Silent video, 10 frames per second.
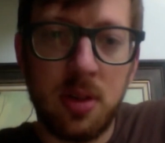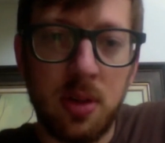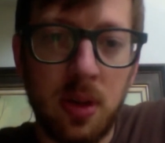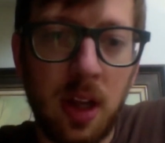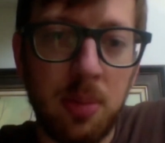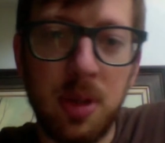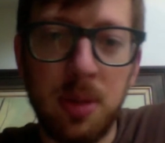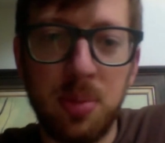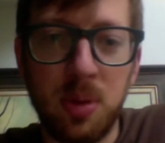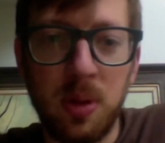There are a lot of
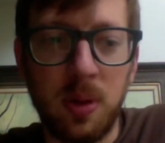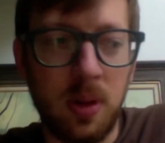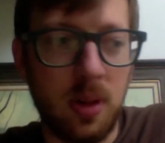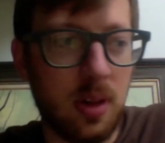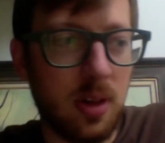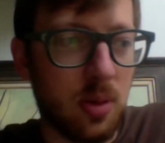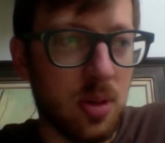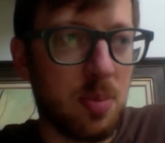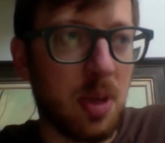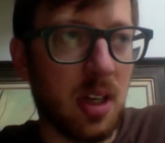people who
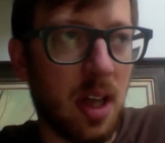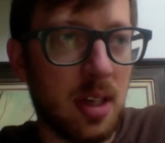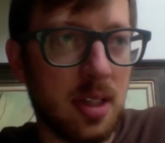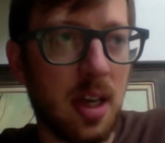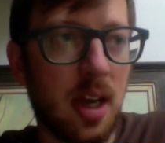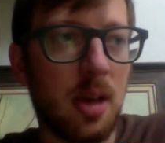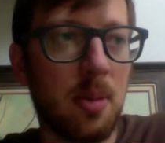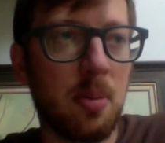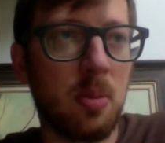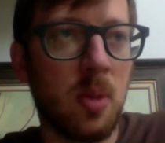spend a lot of
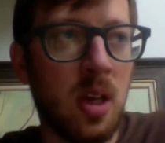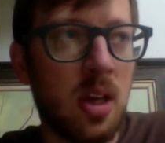time